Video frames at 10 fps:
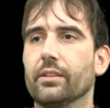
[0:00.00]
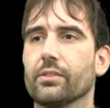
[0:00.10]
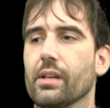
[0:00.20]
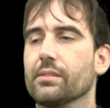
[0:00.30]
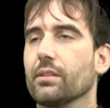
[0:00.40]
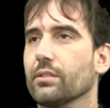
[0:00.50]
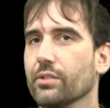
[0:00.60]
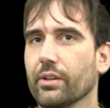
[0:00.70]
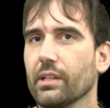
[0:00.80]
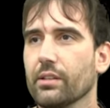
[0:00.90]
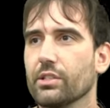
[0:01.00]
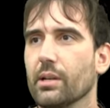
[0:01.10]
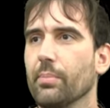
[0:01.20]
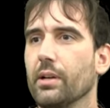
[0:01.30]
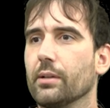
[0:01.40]
So that's the stern of the
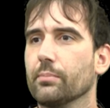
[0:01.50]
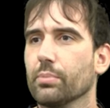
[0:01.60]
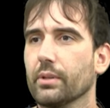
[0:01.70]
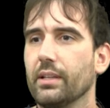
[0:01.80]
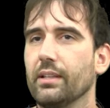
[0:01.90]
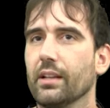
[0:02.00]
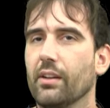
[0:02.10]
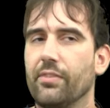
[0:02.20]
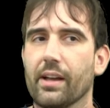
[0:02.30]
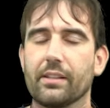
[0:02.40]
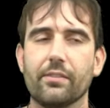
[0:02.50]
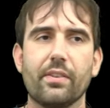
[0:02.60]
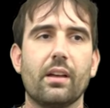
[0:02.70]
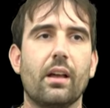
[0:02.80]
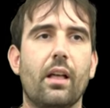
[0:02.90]
ship, pretty
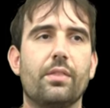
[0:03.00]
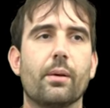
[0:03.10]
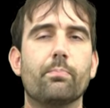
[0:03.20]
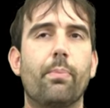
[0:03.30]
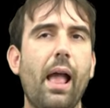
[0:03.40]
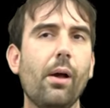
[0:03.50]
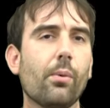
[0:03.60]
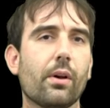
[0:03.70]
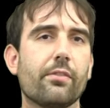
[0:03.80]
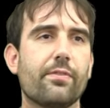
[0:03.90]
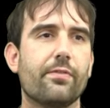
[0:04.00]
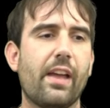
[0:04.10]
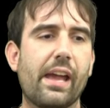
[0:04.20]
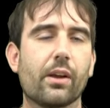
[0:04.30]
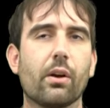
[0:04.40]
effective. The bow of
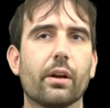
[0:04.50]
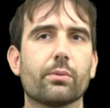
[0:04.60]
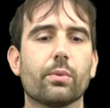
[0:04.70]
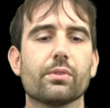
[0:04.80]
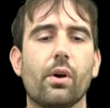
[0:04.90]
Vanguard was